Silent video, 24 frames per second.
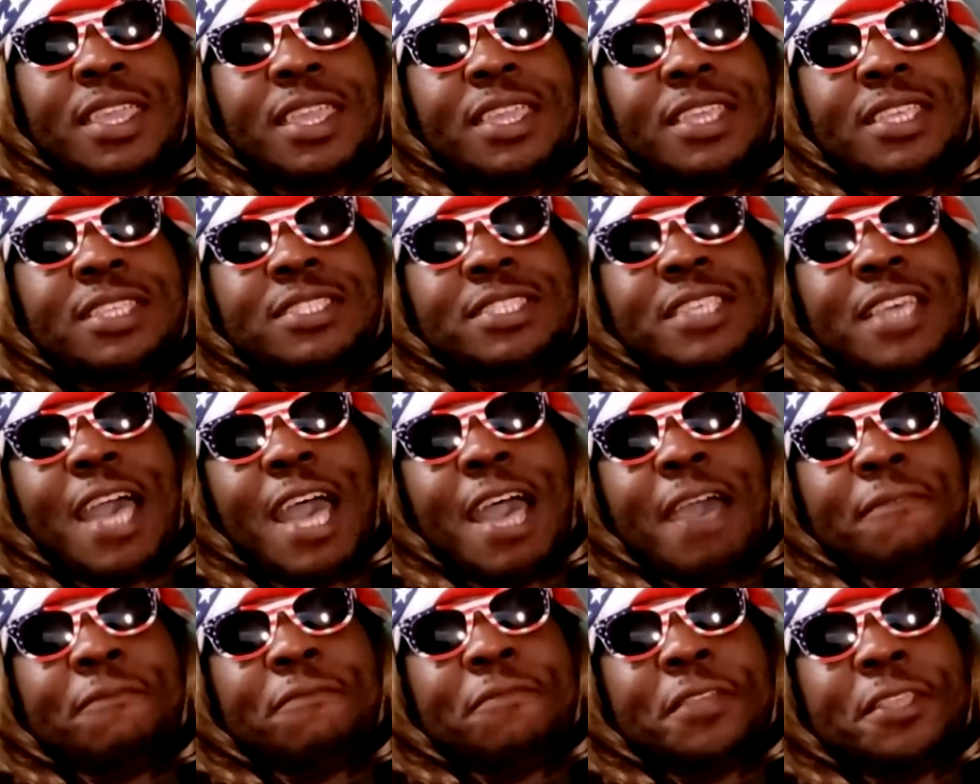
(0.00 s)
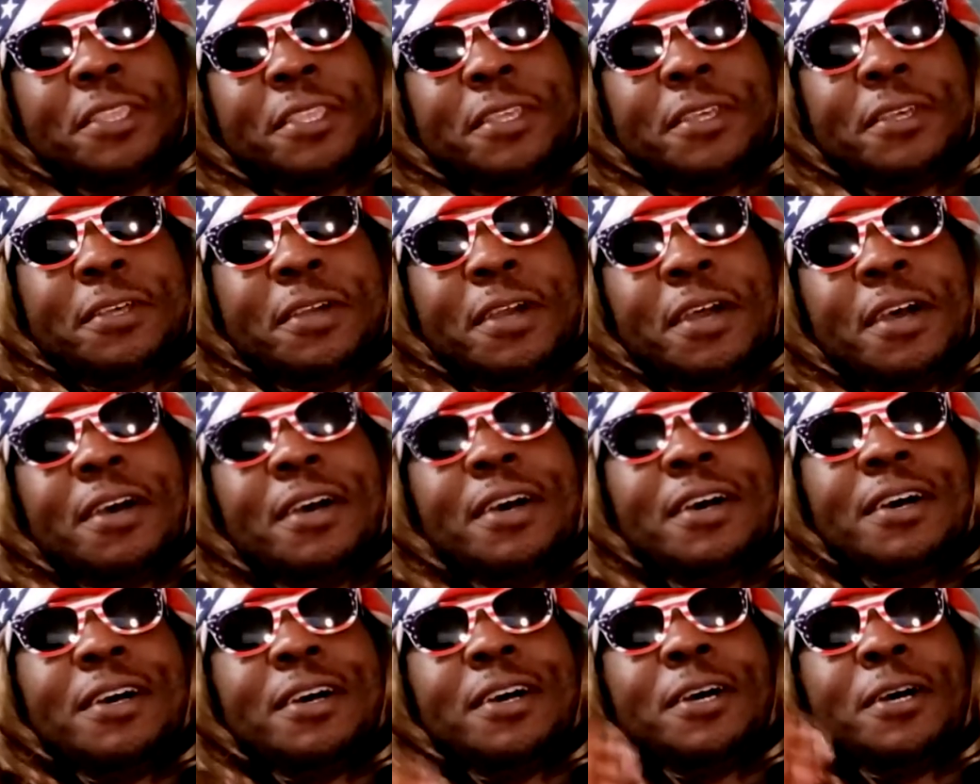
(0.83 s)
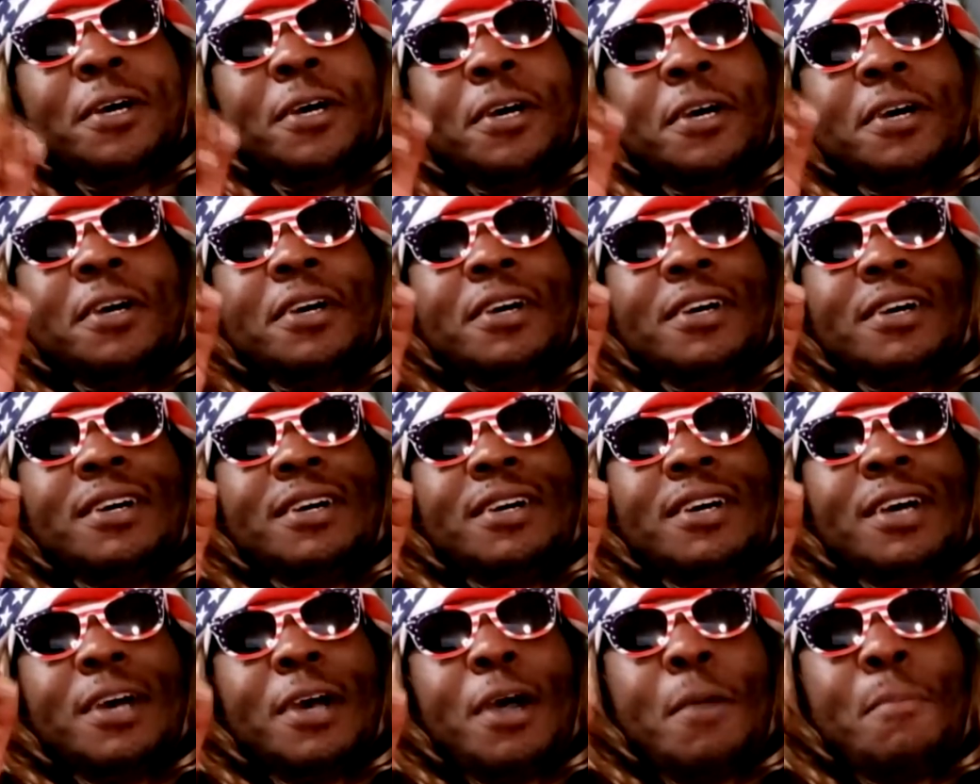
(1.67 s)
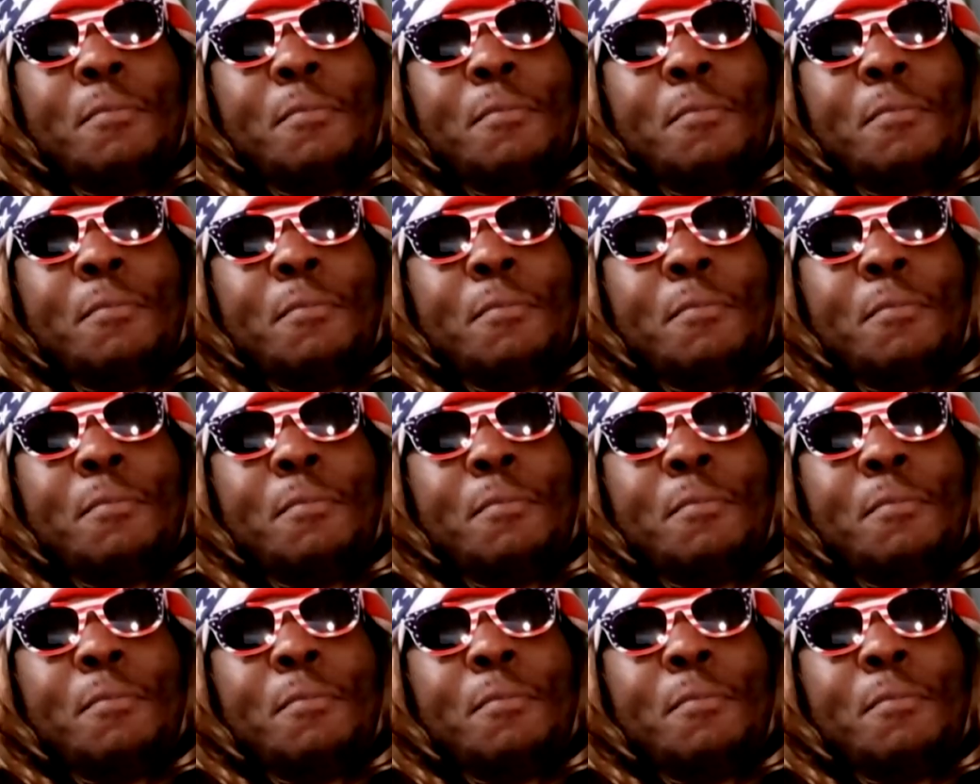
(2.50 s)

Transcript: is, I feel, a, a, a,